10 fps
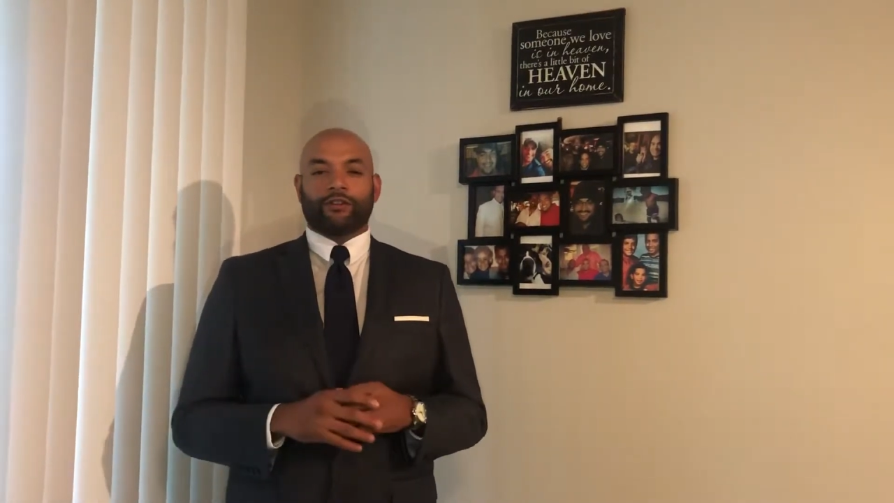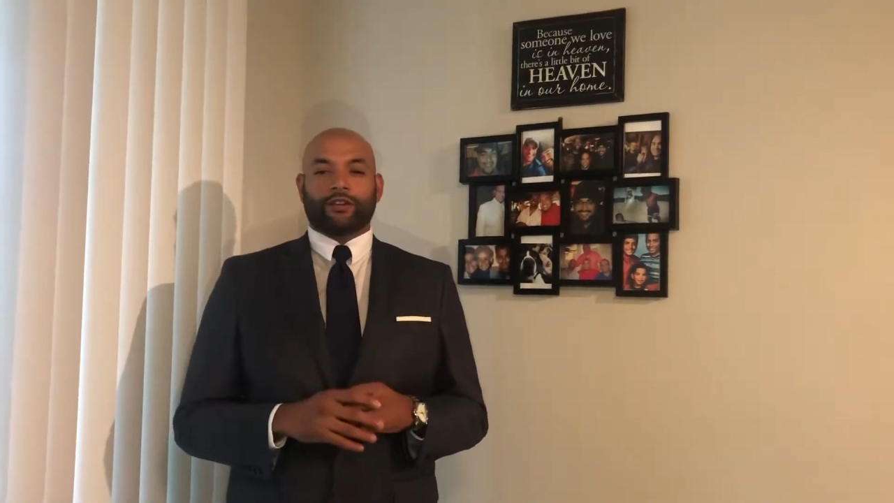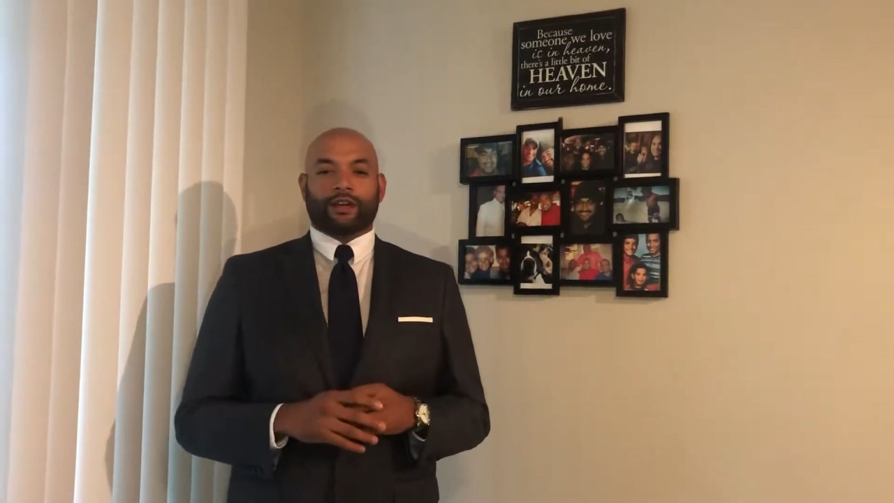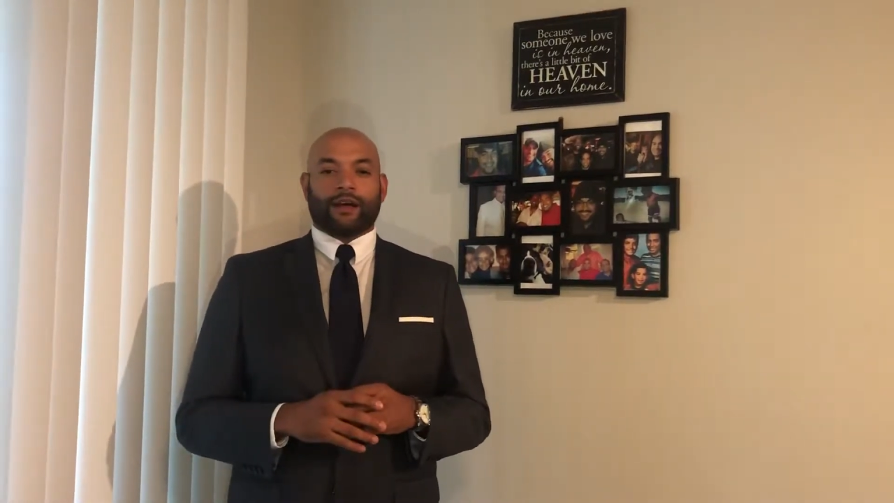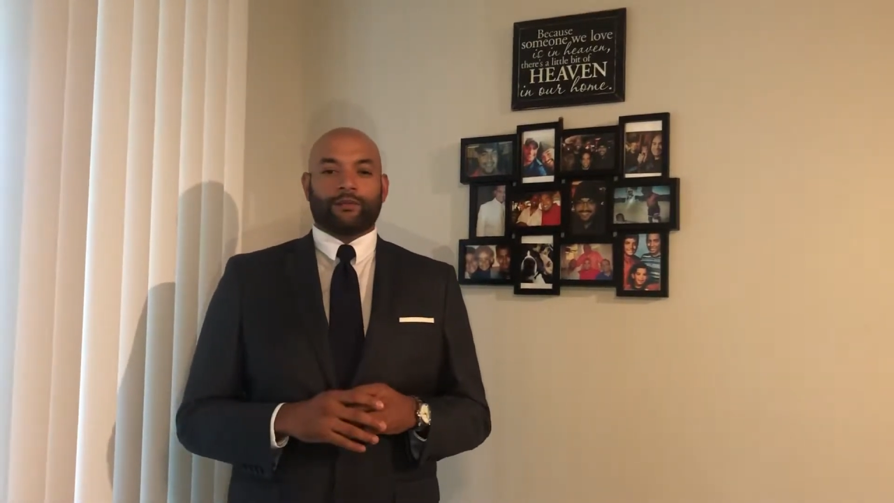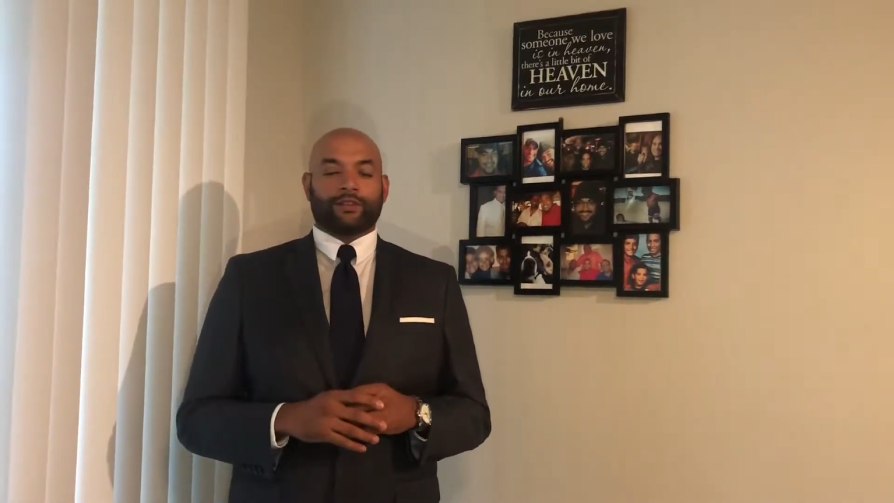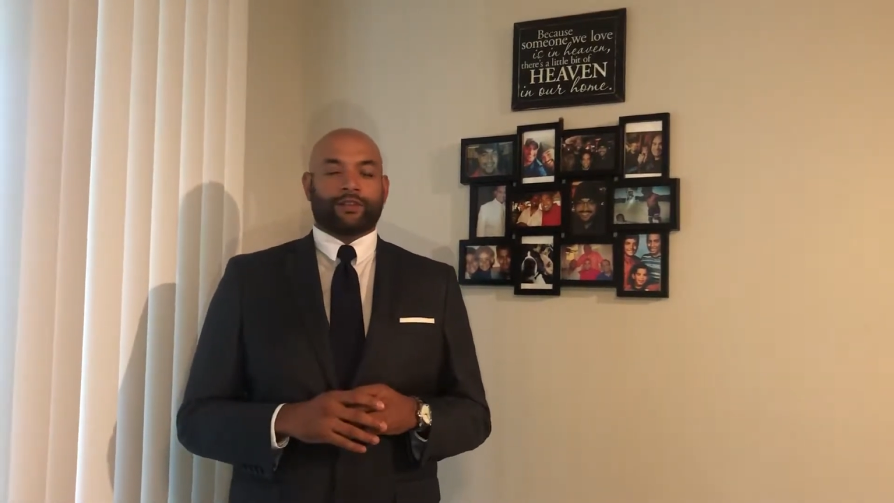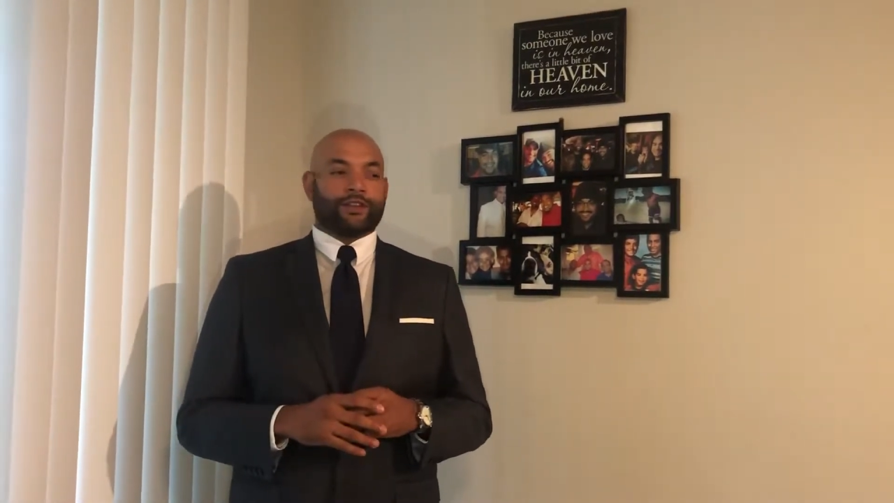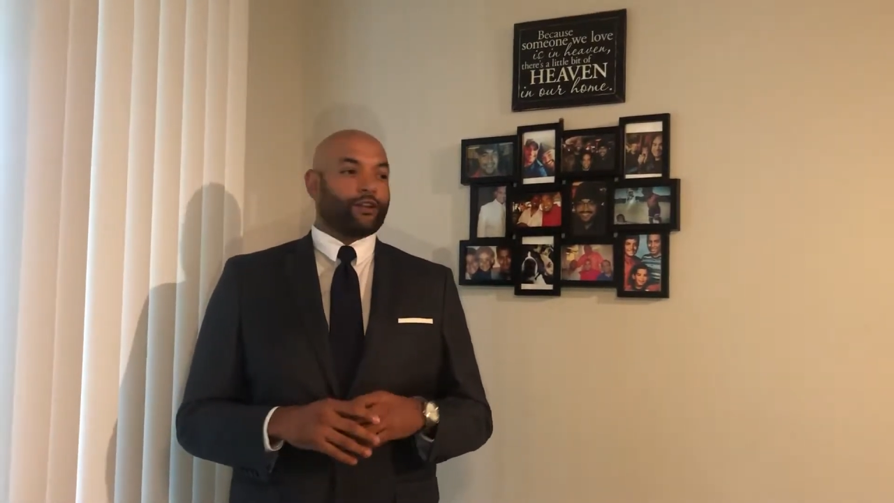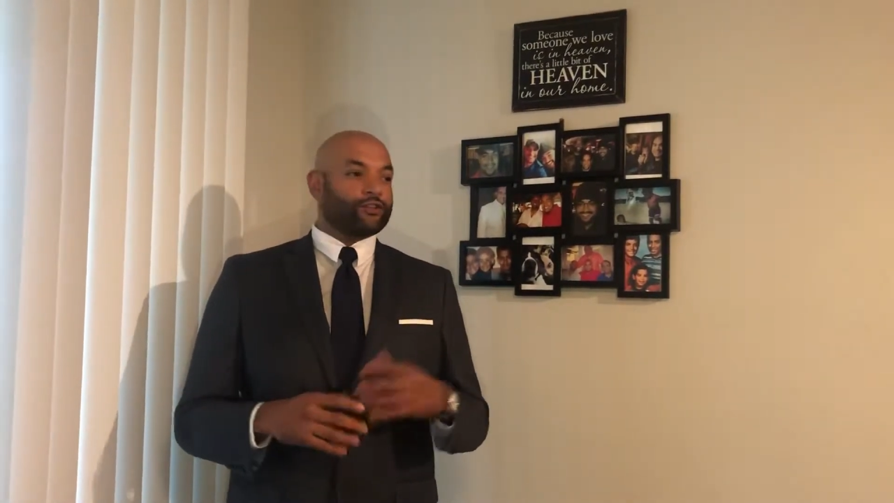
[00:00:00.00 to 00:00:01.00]
a time to
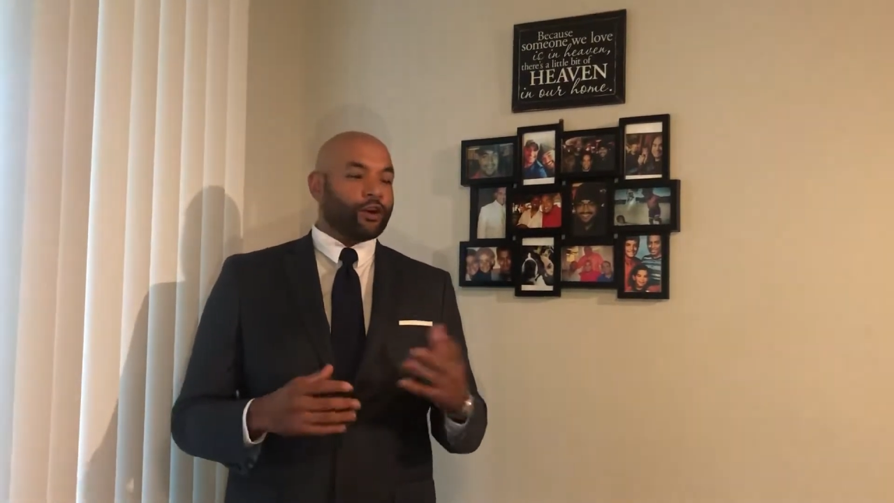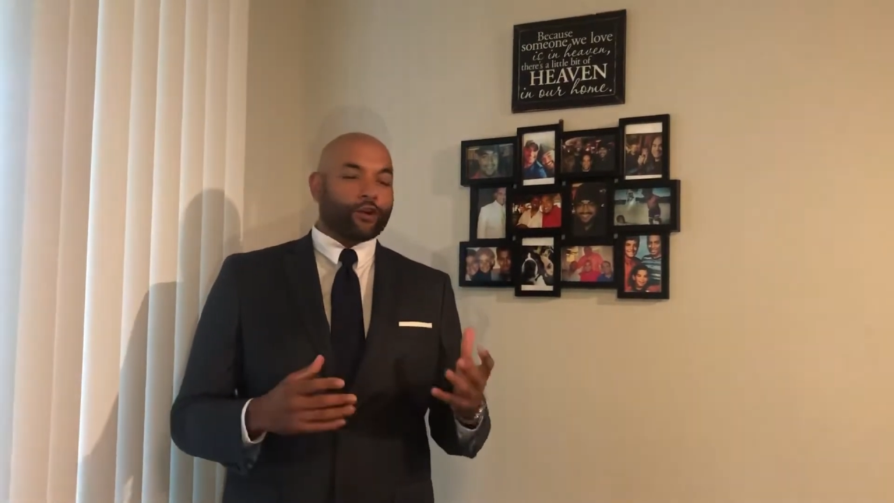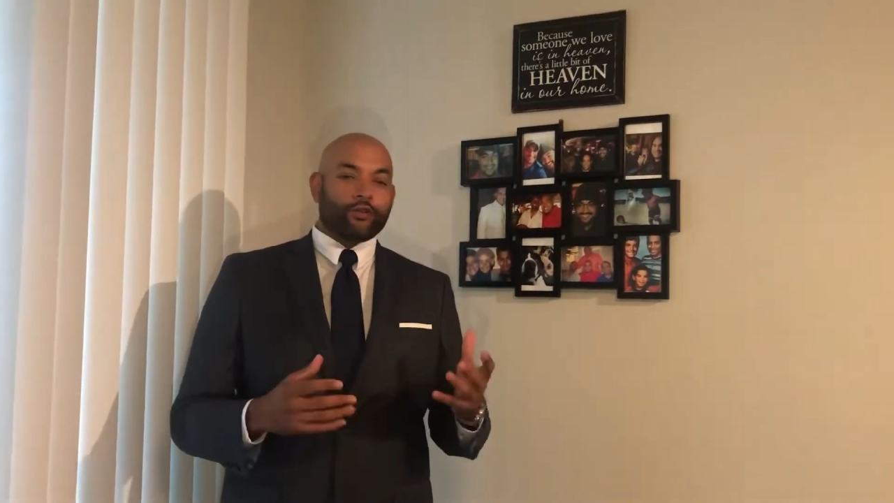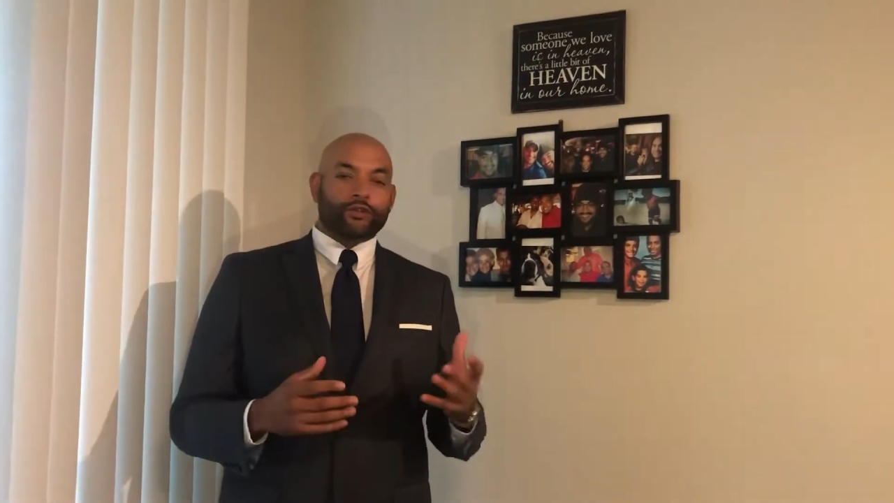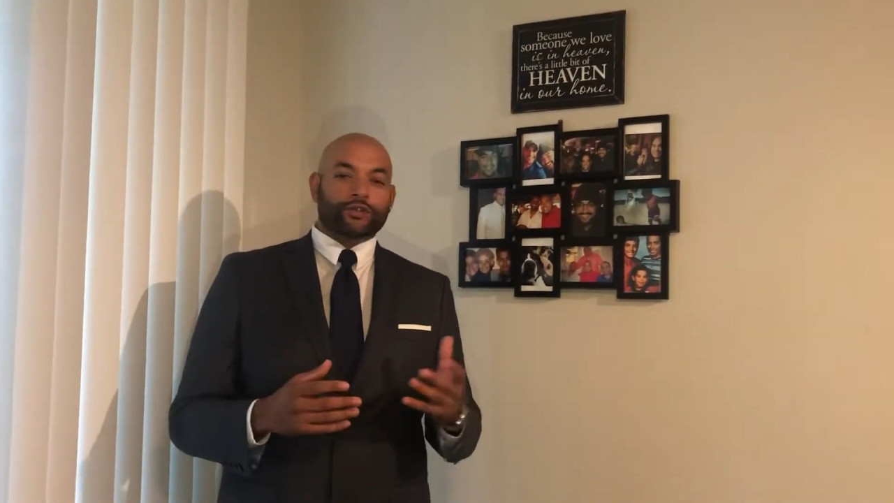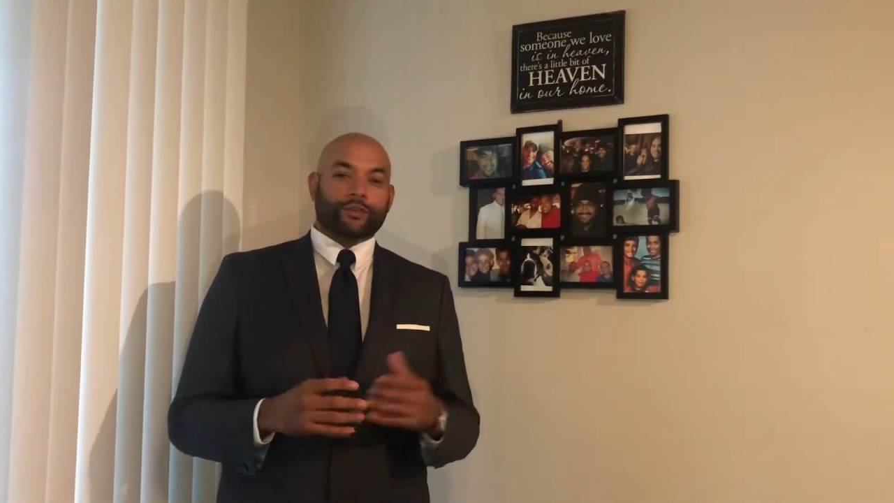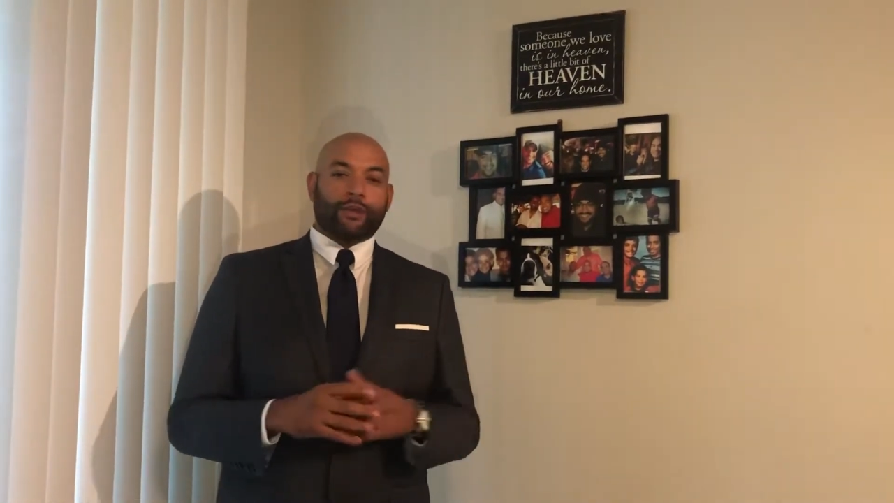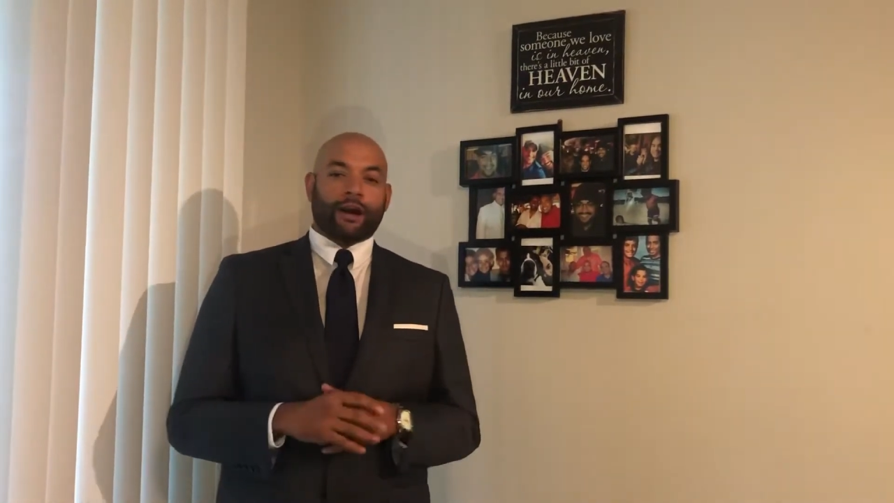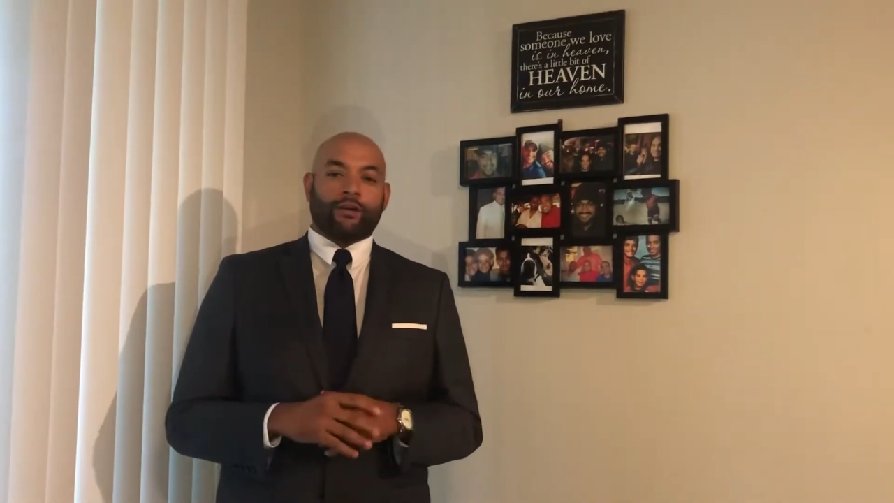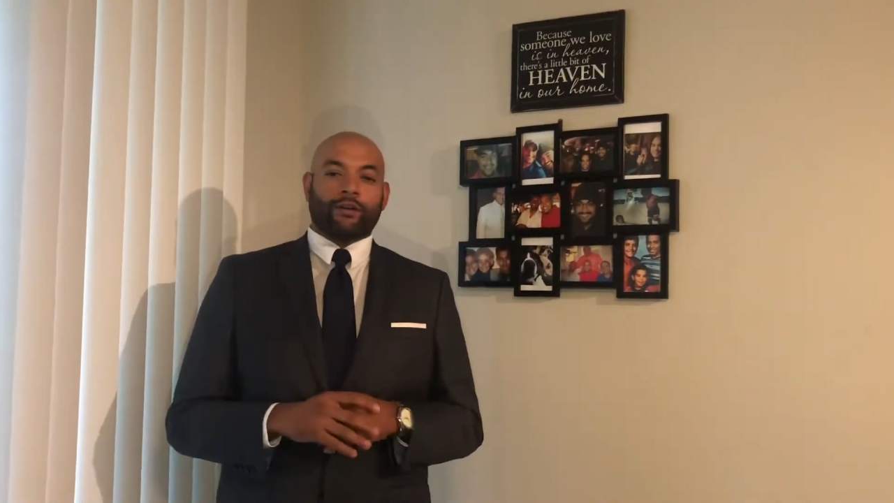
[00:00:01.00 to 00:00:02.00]
tell jokes
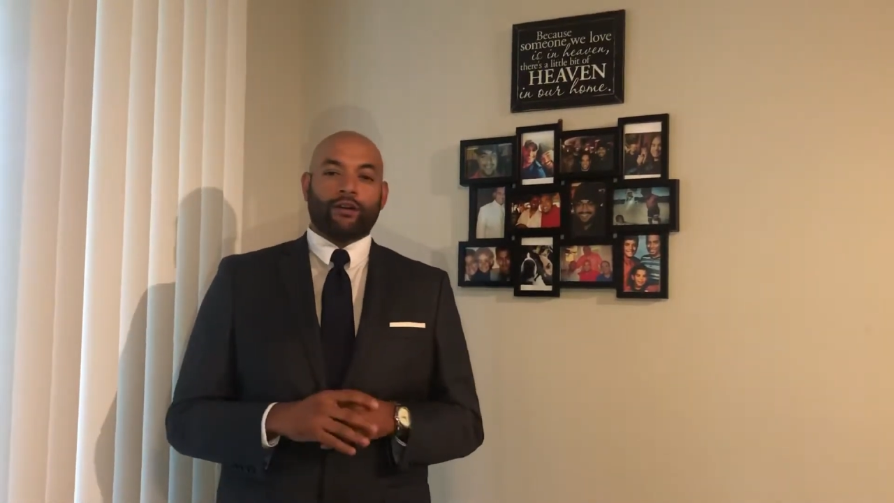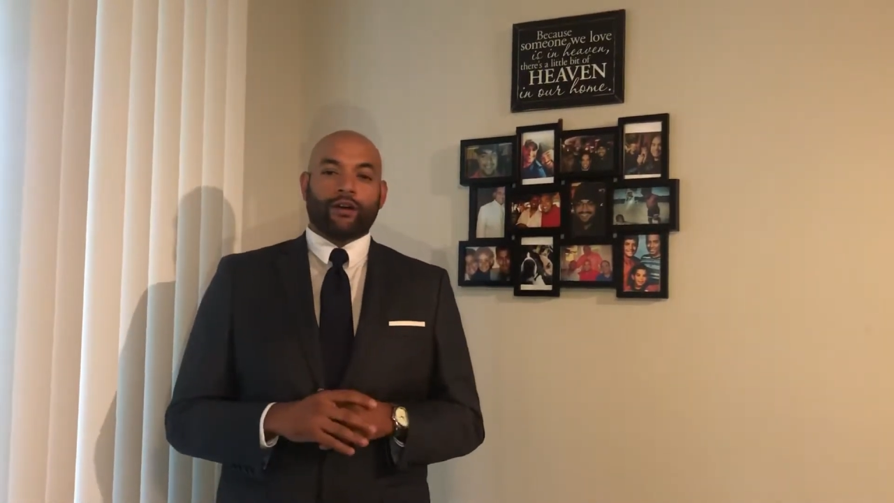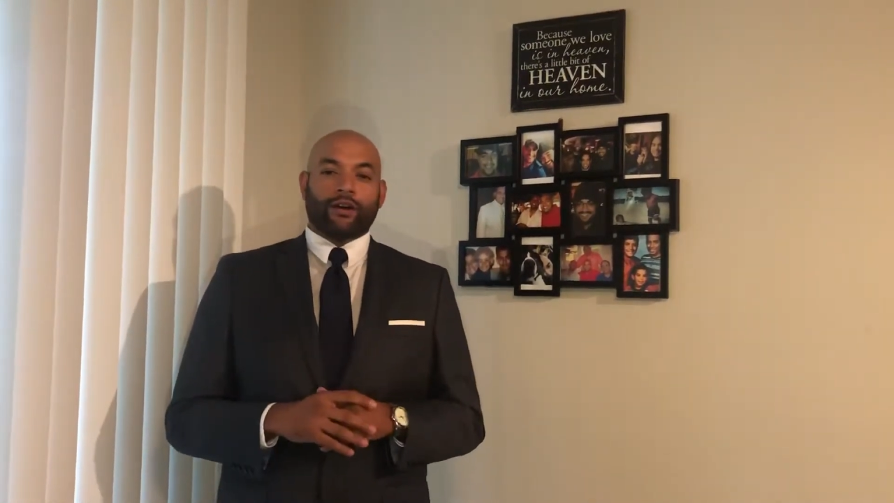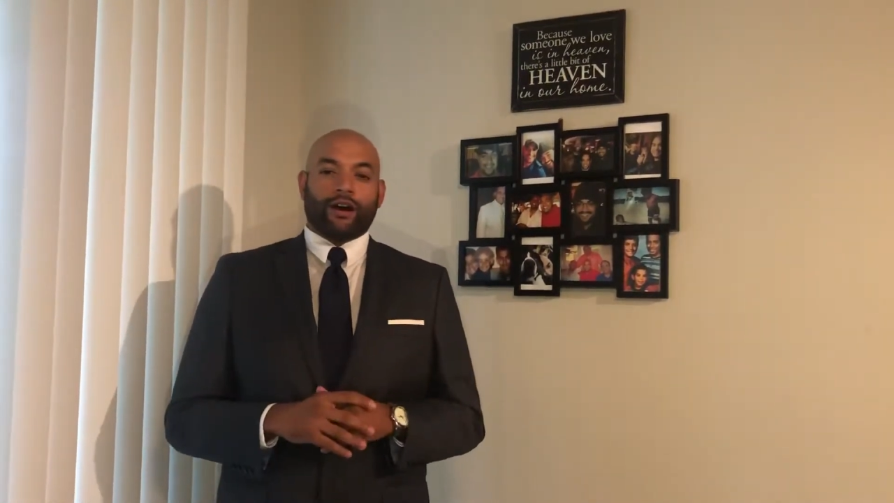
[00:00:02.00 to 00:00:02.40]
about